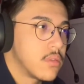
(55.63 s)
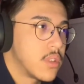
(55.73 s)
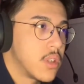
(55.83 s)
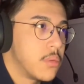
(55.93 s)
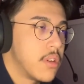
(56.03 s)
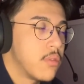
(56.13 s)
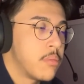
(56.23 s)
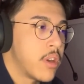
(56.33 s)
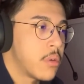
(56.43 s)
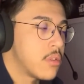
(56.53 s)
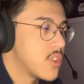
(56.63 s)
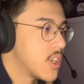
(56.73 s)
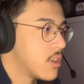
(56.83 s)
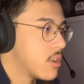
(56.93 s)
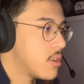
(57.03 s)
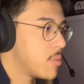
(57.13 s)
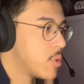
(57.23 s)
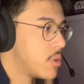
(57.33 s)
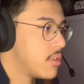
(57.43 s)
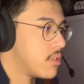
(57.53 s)
Can we have a background check on him? Who
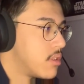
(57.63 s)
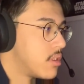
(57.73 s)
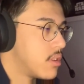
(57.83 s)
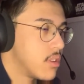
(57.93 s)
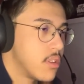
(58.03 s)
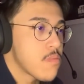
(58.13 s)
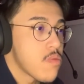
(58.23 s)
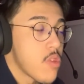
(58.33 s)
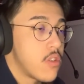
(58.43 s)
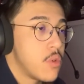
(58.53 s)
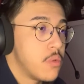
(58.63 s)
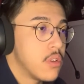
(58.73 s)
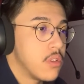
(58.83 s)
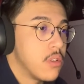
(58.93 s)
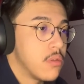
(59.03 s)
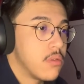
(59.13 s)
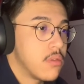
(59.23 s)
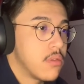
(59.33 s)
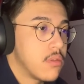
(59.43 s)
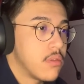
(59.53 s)
is he? You will though,
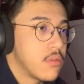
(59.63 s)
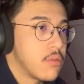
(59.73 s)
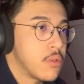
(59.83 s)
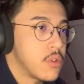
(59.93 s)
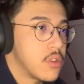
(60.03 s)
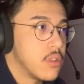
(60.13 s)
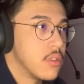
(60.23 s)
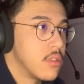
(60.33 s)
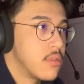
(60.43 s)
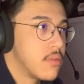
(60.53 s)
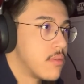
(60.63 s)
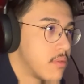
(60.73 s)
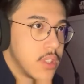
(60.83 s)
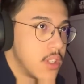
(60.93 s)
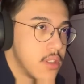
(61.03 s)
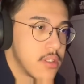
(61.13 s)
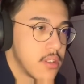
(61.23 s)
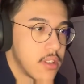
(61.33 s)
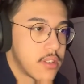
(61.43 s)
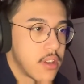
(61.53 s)
fortunately. Using
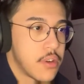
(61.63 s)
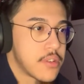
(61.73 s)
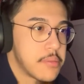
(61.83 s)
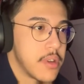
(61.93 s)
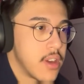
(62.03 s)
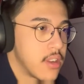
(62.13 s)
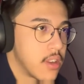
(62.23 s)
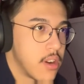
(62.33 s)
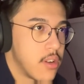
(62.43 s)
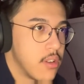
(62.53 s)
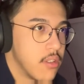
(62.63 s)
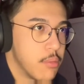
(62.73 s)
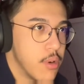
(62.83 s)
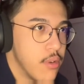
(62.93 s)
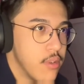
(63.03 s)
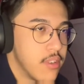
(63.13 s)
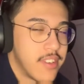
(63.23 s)
as charismatic at all, bro.